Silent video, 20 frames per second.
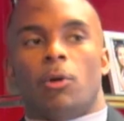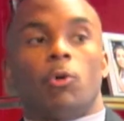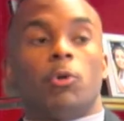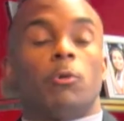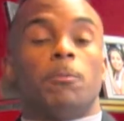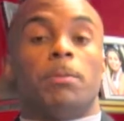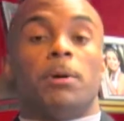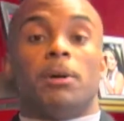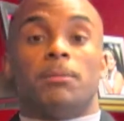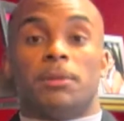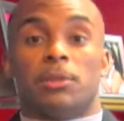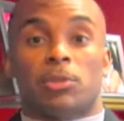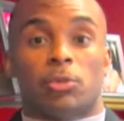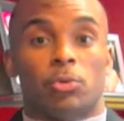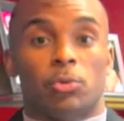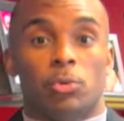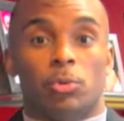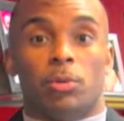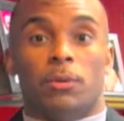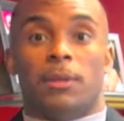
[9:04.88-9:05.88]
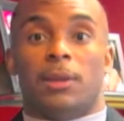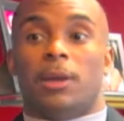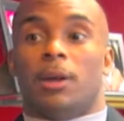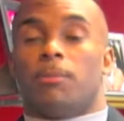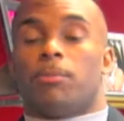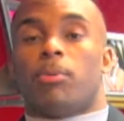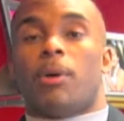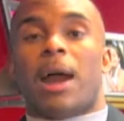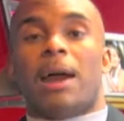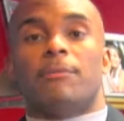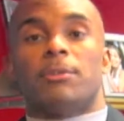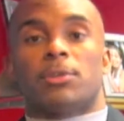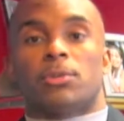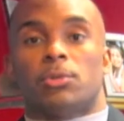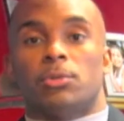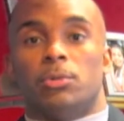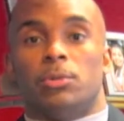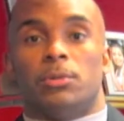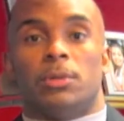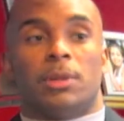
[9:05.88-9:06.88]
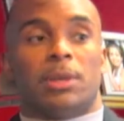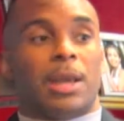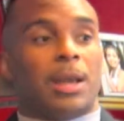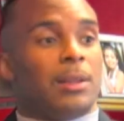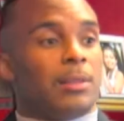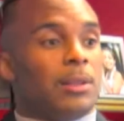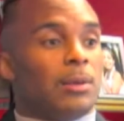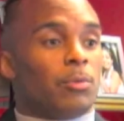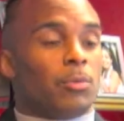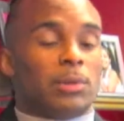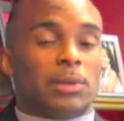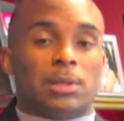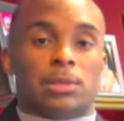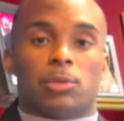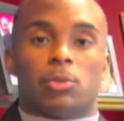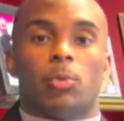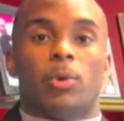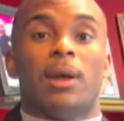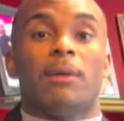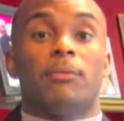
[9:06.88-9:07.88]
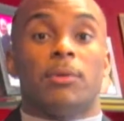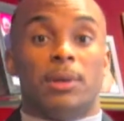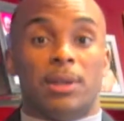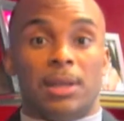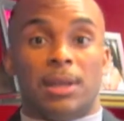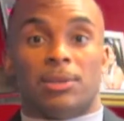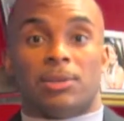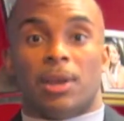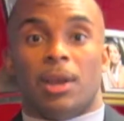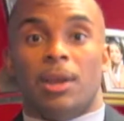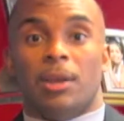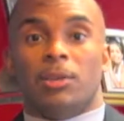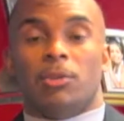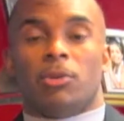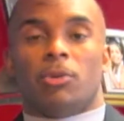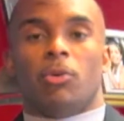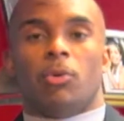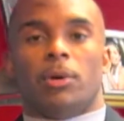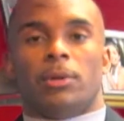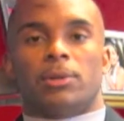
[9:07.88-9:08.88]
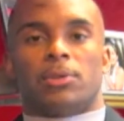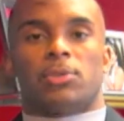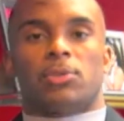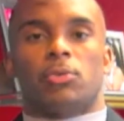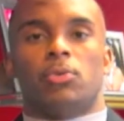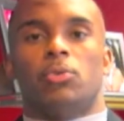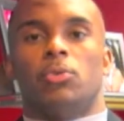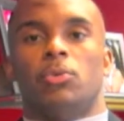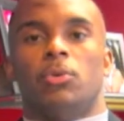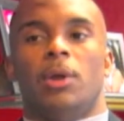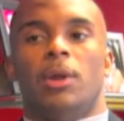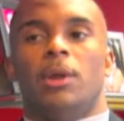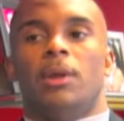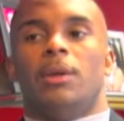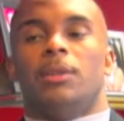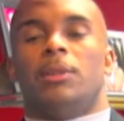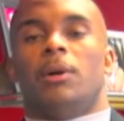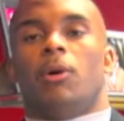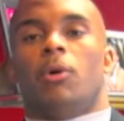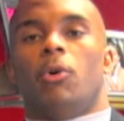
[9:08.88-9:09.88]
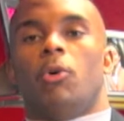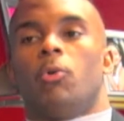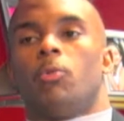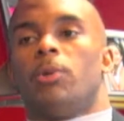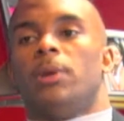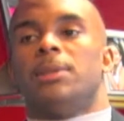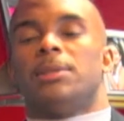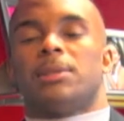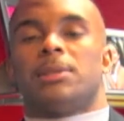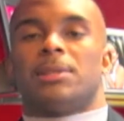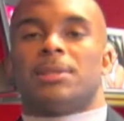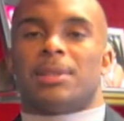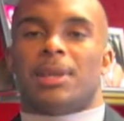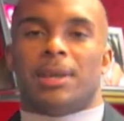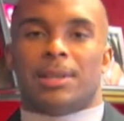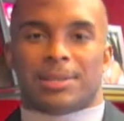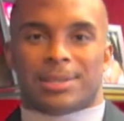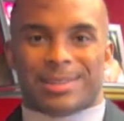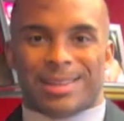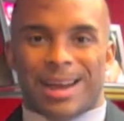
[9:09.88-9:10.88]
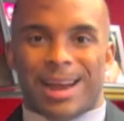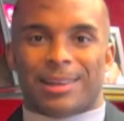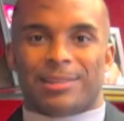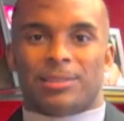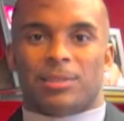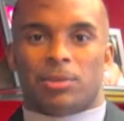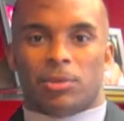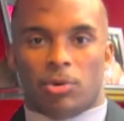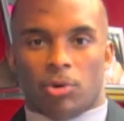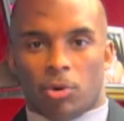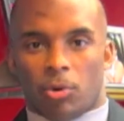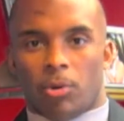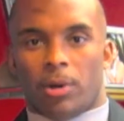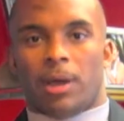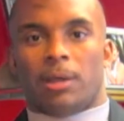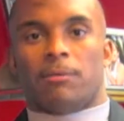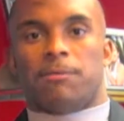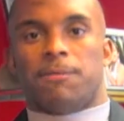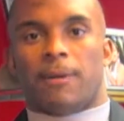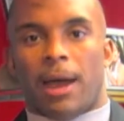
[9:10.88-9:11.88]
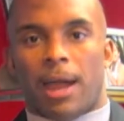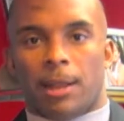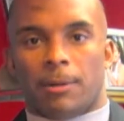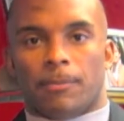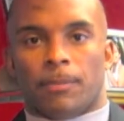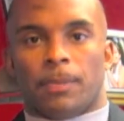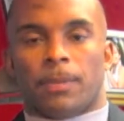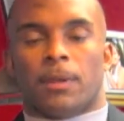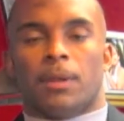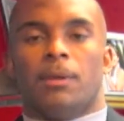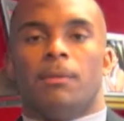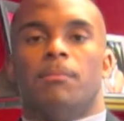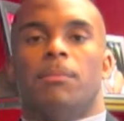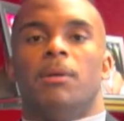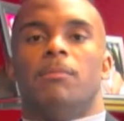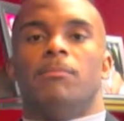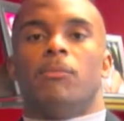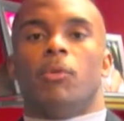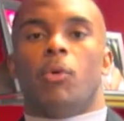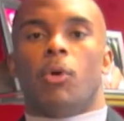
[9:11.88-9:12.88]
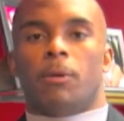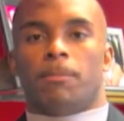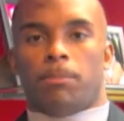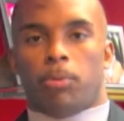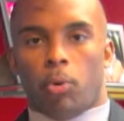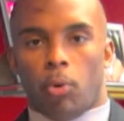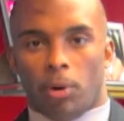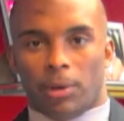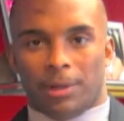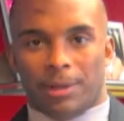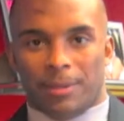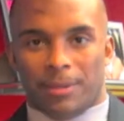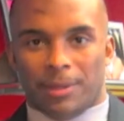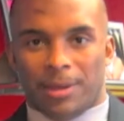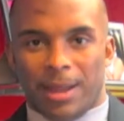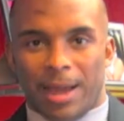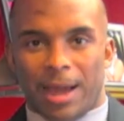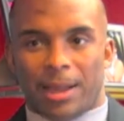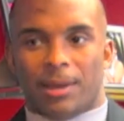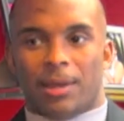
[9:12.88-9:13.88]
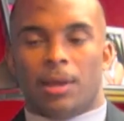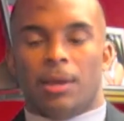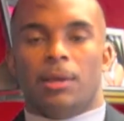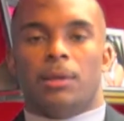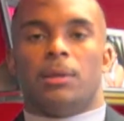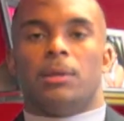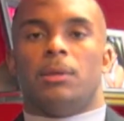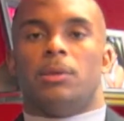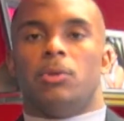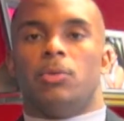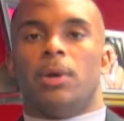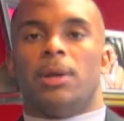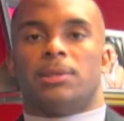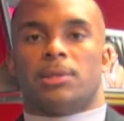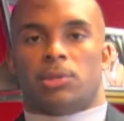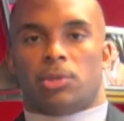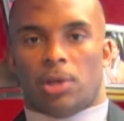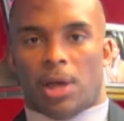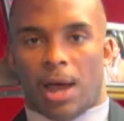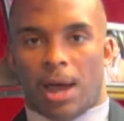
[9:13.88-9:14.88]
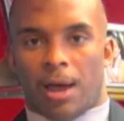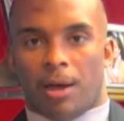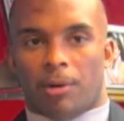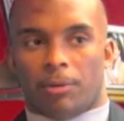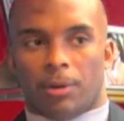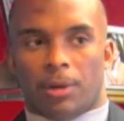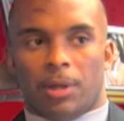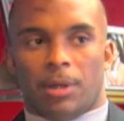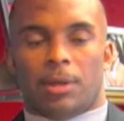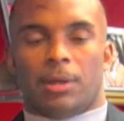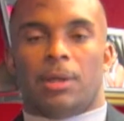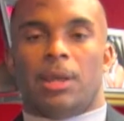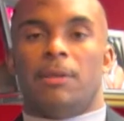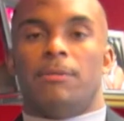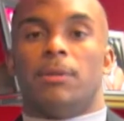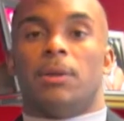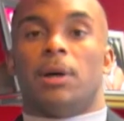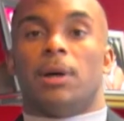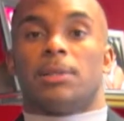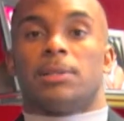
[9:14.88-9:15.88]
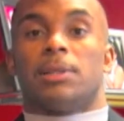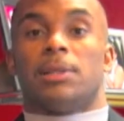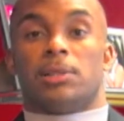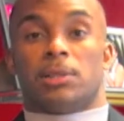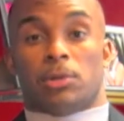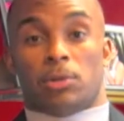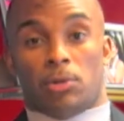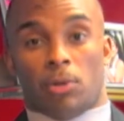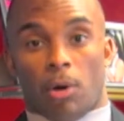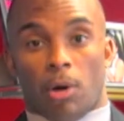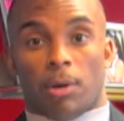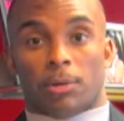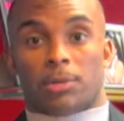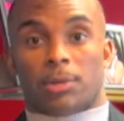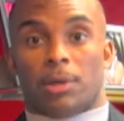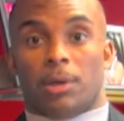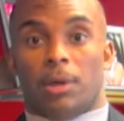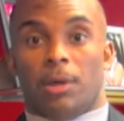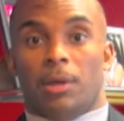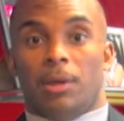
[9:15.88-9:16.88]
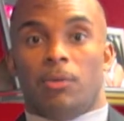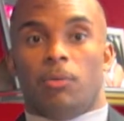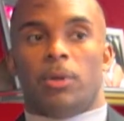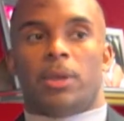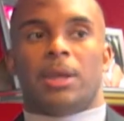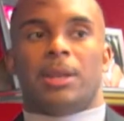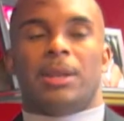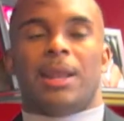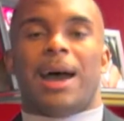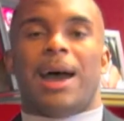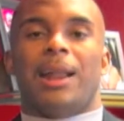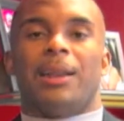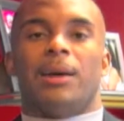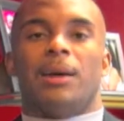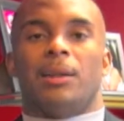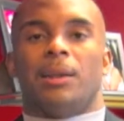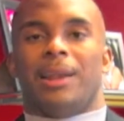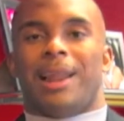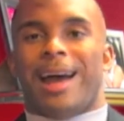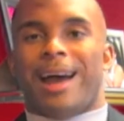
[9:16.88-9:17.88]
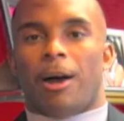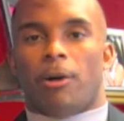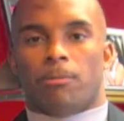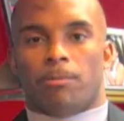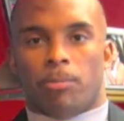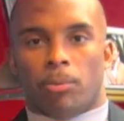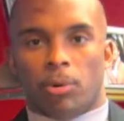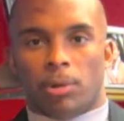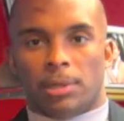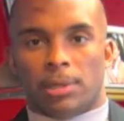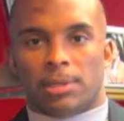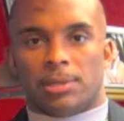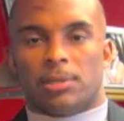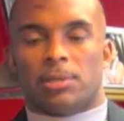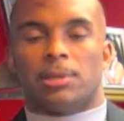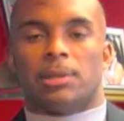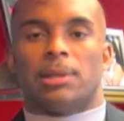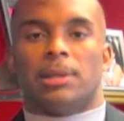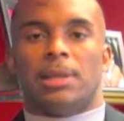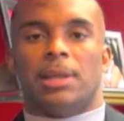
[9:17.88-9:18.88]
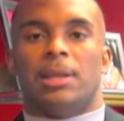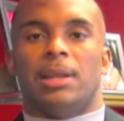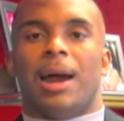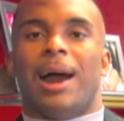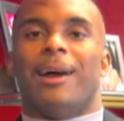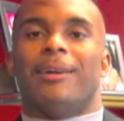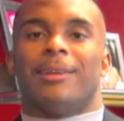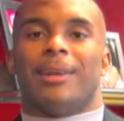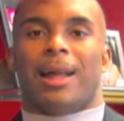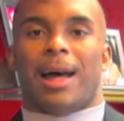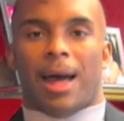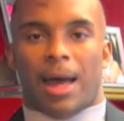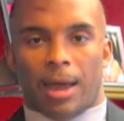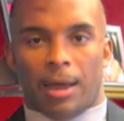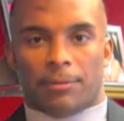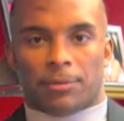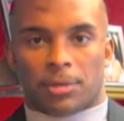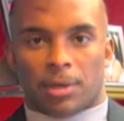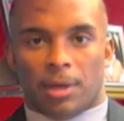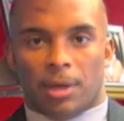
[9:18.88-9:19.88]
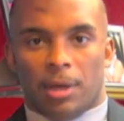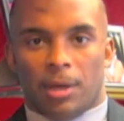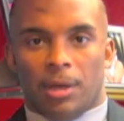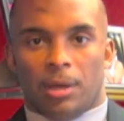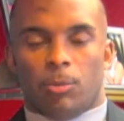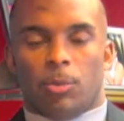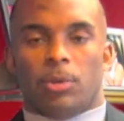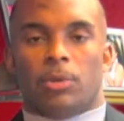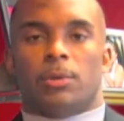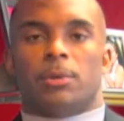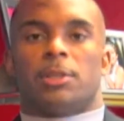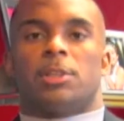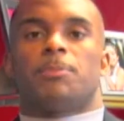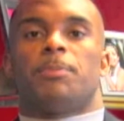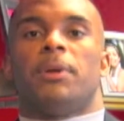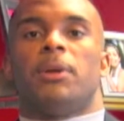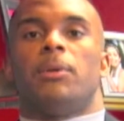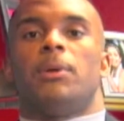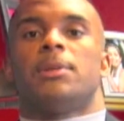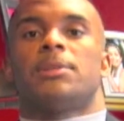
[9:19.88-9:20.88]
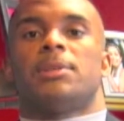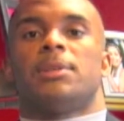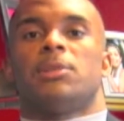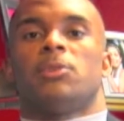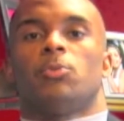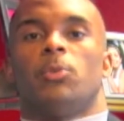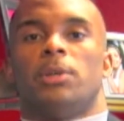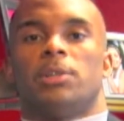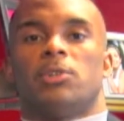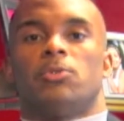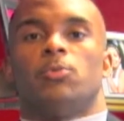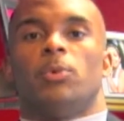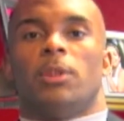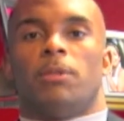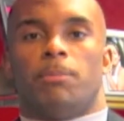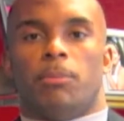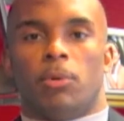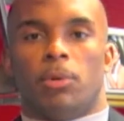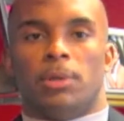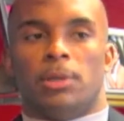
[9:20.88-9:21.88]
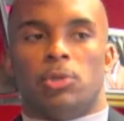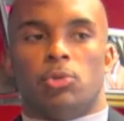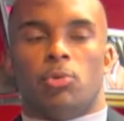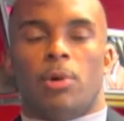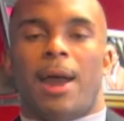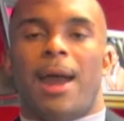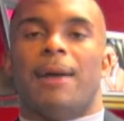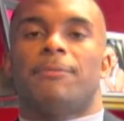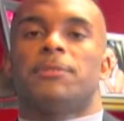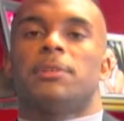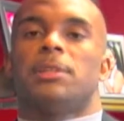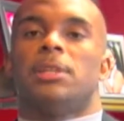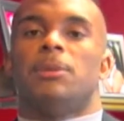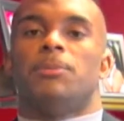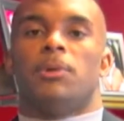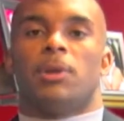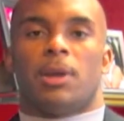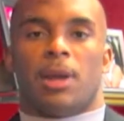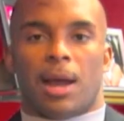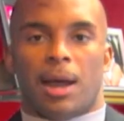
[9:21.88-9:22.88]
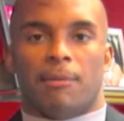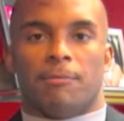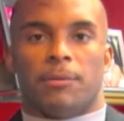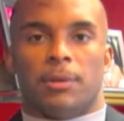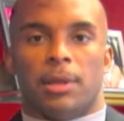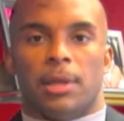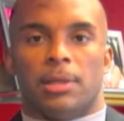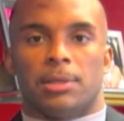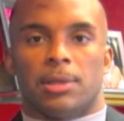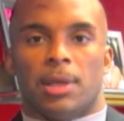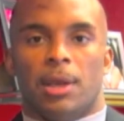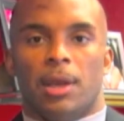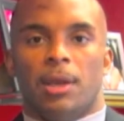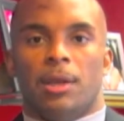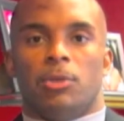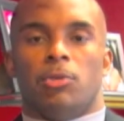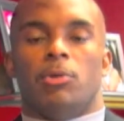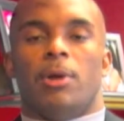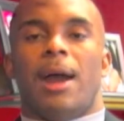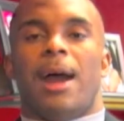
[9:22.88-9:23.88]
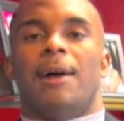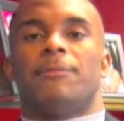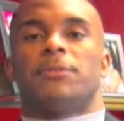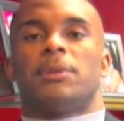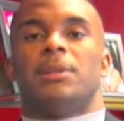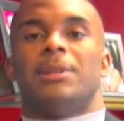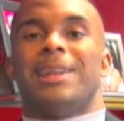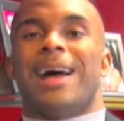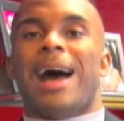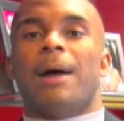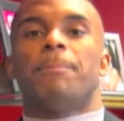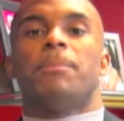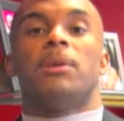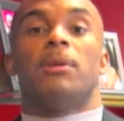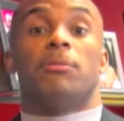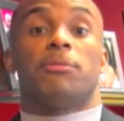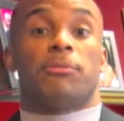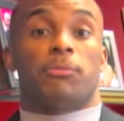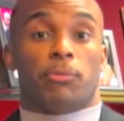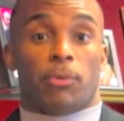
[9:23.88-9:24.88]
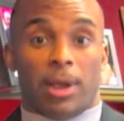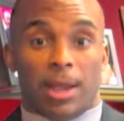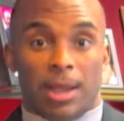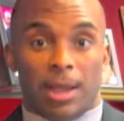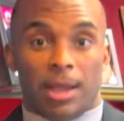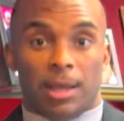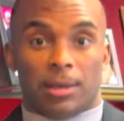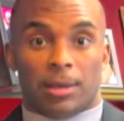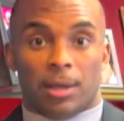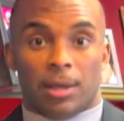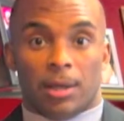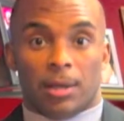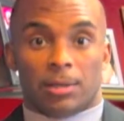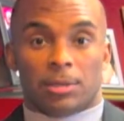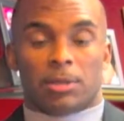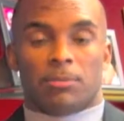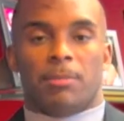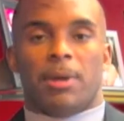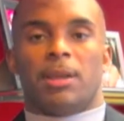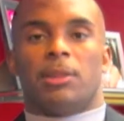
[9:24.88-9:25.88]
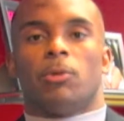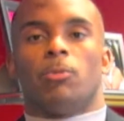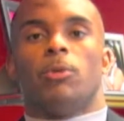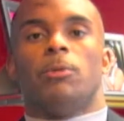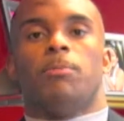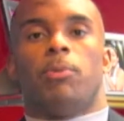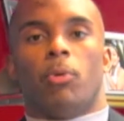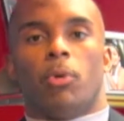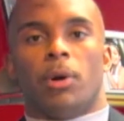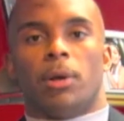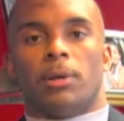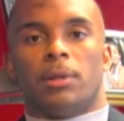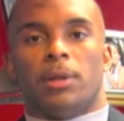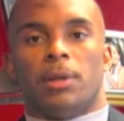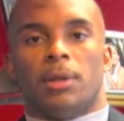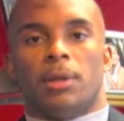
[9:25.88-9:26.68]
local public school, the private school, the religious school, wherever it is you're going to school, the whole reason is not to go and fight. But more importantly than that, you as a child, even us as adults, we cannot allow bullies to lead our lives. When you experience situations with bullies, you have to keep your confidence. You have to not be afraid to make the report